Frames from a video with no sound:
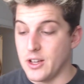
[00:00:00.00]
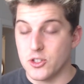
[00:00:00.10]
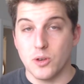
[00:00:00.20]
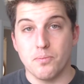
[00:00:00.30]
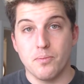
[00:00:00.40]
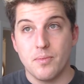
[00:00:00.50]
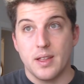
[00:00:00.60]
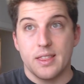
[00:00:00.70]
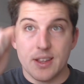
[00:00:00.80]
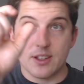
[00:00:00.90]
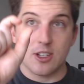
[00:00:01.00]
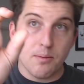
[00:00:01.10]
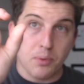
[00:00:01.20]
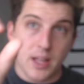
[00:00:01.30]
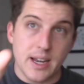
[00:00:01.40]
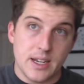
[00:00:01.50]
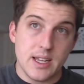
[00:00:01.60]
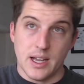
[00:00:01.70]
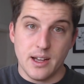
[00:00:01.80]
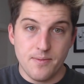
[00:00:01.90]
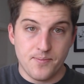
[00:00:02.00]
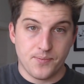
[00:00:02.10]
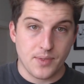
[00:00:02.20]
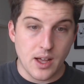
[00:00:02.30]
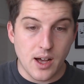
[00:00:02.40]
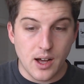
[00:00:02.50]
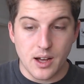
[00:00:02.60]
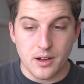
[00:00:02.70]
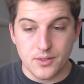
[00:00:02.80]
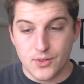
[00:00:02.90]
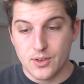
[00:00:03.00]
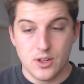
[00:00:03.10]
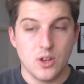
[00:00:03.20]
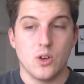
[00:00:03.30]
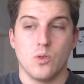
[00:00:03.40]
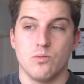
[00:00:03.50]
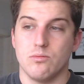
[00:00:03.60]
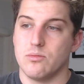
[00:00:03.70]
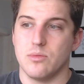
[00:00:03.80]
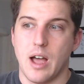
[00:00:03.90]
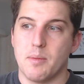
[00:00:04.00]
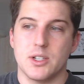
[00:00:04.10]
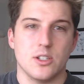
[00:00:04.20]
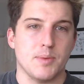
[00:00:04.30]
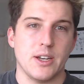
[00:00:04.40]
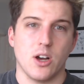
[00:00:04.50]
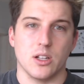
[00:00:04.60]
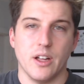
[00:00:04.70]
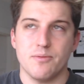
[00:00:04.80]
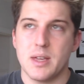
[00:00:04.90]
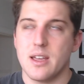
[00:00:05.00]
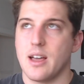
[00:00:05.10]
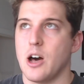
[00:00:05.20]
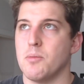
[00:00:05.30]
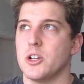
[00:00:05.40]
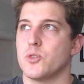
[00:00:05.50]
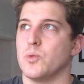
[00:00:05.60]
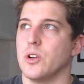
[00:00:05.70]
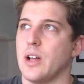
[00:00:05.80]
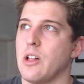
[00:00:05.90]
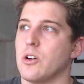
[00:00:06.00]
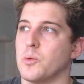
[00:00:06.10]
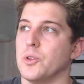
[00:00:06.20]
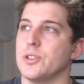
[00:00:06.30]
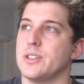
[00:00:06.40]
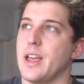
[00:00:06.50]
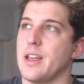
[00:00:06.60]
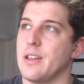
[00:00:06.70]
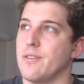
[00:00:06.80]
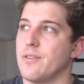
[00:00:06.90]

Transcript: So this simple idea of how much does my dog love me, how long will it stay